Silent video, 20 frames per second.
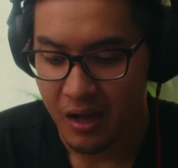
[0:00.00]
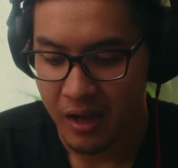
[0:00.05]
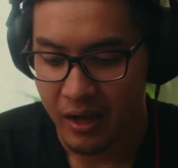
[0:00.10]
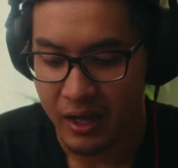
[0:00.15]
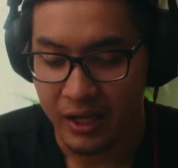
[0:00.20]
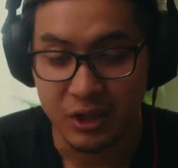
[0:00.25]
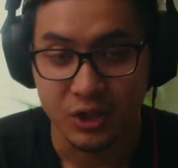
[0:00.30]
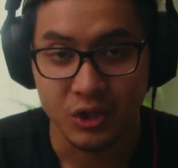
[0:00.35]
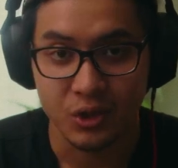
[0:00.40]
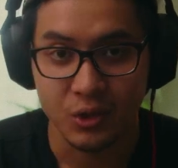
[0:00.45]

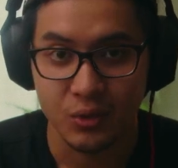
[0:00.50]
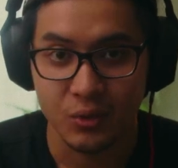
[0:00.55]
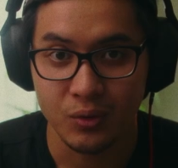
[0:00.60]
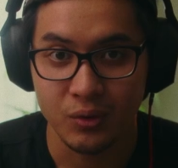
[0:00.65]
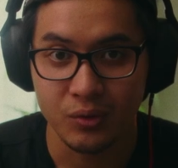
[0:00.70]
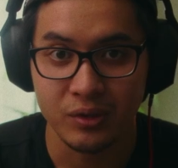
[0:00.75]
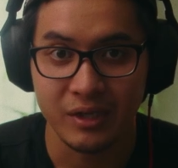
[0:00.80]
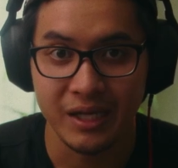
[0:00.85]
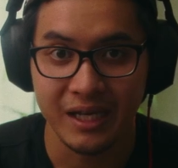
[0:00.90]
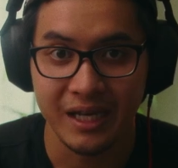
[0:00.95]

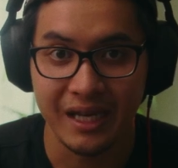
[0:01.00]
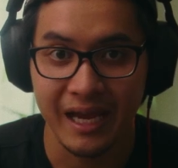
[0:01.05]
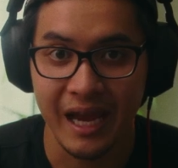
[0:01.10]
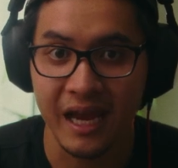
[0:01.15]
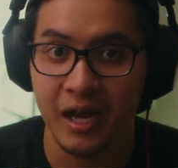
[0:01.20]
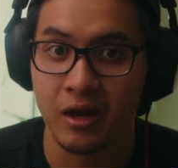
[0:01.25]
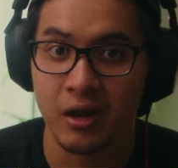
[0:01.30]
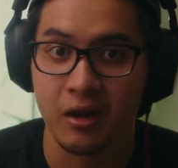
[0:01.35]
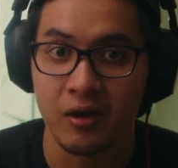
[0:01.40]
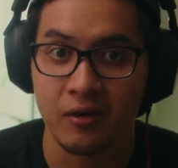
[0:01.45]
into the
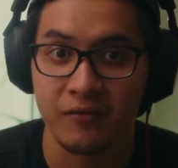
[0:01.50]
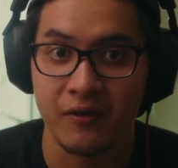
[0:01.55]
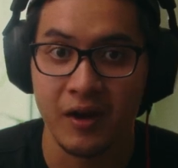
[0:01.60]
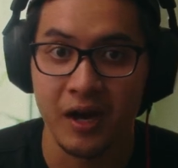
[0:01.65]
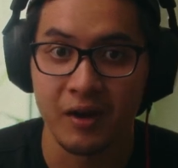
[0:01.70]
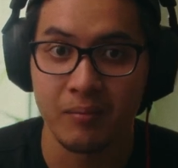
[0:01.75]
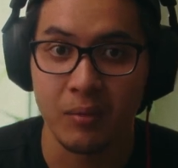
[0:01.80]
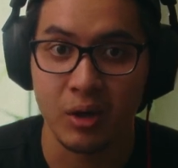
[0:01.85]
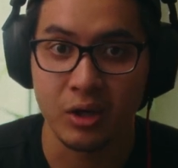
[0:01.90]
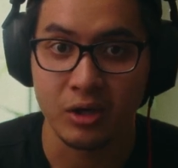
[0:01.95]
Canon
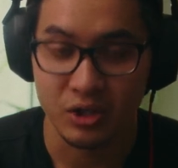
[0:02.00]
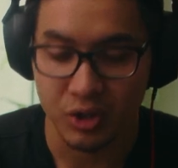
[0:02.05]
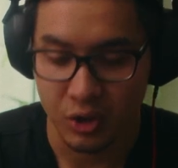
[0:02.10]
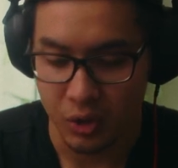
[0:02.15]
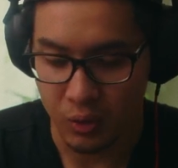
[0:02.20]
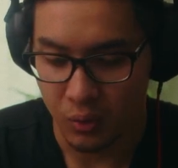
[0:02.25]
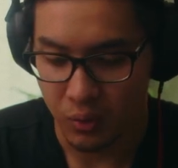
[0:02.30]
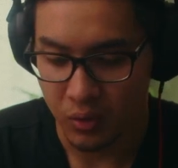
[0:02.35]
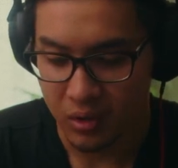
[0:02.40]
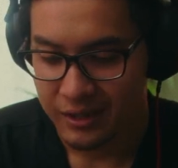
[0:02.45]
R5 Mark
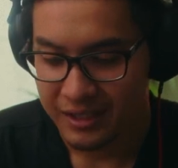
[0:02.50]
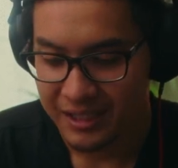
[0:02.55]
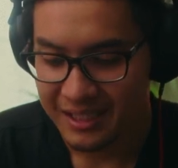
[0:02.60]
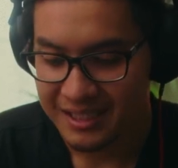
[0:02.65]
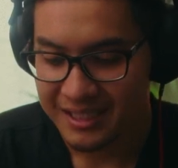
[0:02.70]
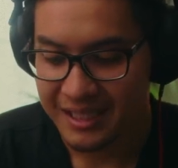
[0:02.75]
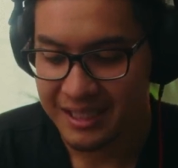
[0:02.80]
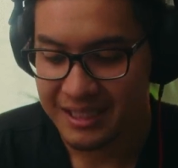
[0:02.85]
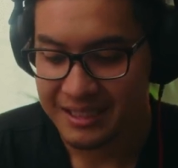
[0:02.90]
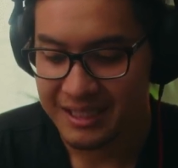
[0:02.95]
II.
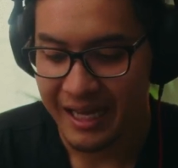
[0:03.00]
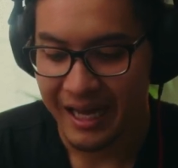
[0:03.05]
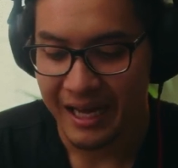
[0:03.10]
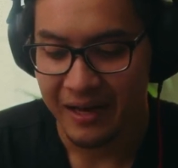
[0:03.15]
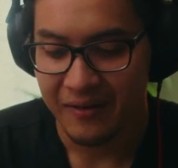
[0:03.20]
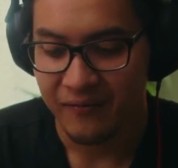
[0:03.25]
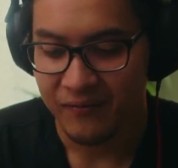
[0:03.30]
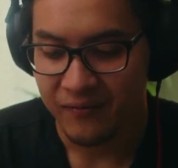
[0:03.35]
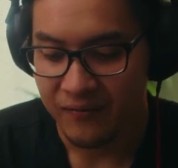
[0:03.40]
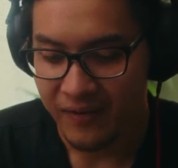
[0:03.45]
This is
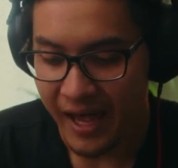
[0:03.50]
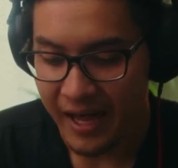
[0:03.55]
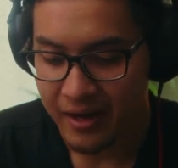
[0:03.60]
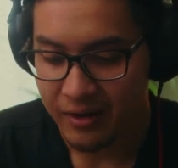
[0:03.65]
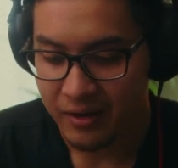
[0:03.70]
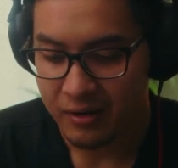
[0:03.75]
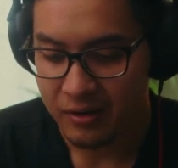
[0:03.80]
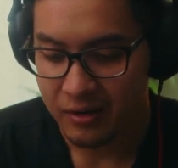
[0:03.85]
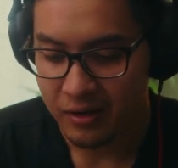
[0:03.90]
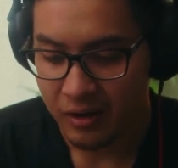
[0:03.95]
a
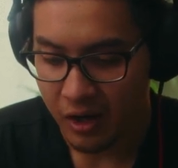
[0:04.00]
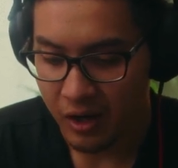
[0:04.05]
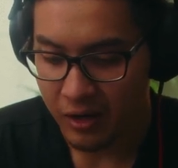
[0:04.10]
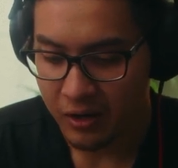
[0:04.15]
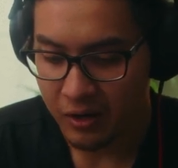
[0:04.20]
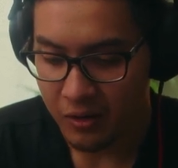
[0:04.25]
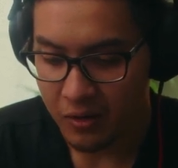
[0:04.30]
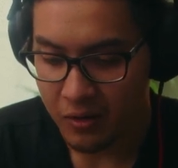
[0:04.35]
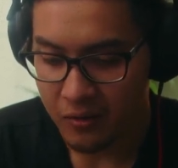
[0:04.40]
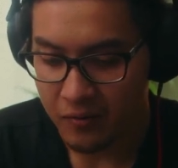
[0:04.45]
flatter lock
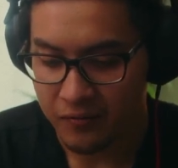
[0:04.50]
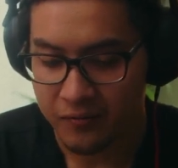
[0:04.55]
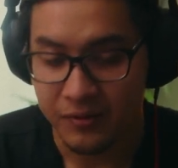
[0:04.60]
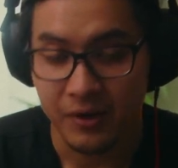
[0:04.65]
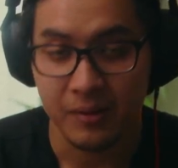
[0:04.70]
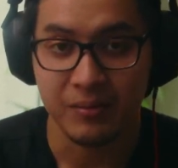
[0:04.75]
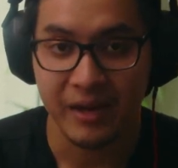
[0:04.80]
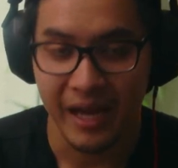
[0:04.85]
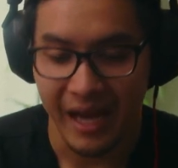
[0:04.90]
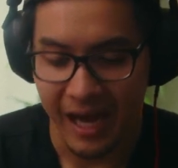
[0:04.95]
curve
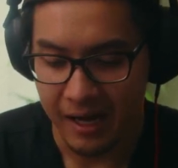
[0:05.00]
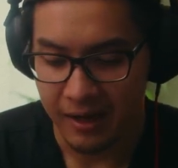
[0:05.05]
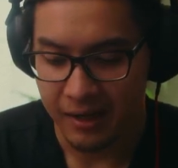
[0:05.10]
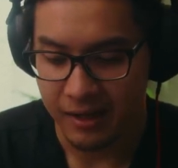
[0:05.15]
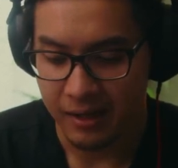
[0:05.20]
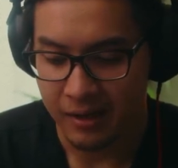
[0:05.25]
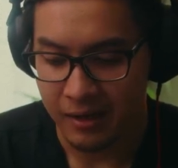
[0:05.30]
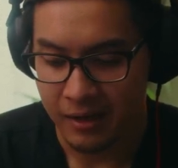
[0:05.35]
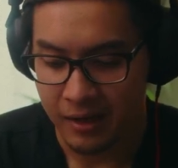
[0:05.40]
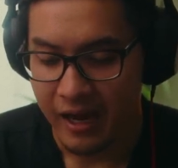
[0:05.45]
from
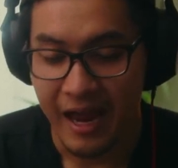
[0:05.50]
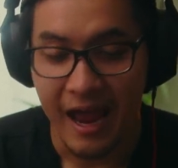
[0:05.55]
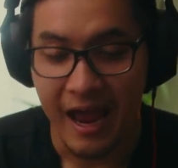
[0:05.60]
Canon. It